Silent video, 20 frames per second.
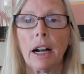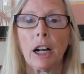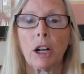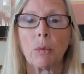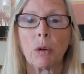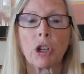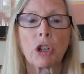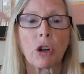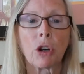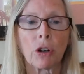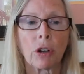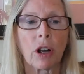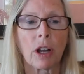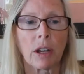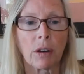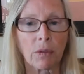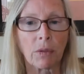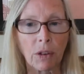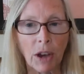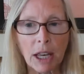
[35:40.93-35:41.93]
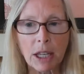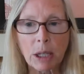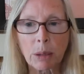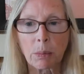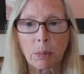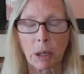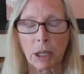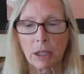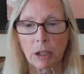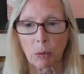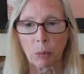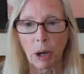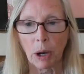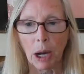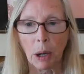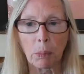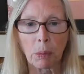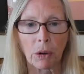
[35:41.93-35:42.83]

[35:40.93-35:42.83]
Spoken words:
return on investment around